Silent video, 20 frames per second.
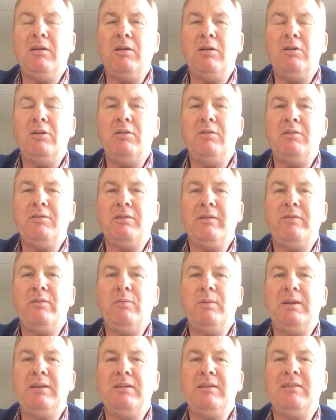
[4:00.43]
or you suffer
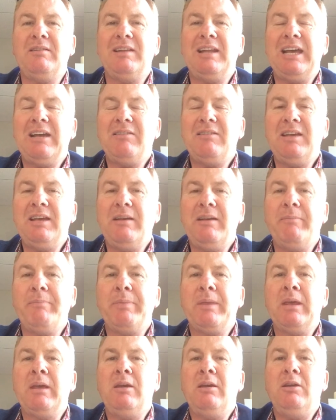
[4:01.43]
with dyslexia,
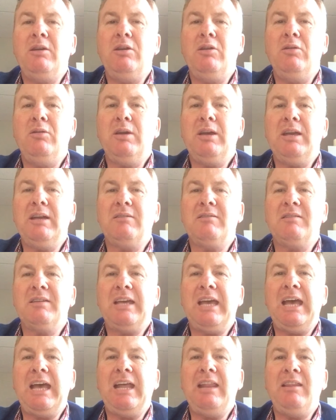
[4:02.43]
you can
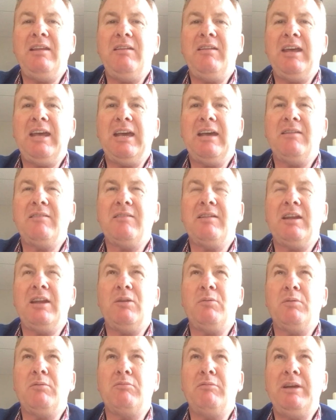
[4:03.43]
scan the text and it
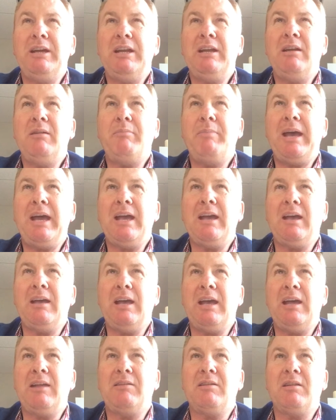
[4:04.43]
will read it back
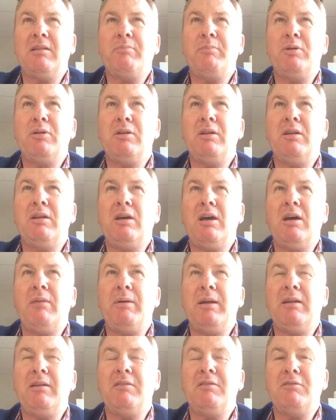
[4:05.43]
as it's putting it up
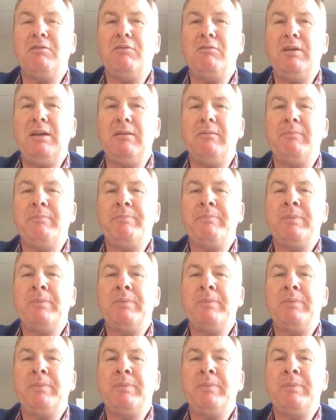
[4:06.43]
on the screen.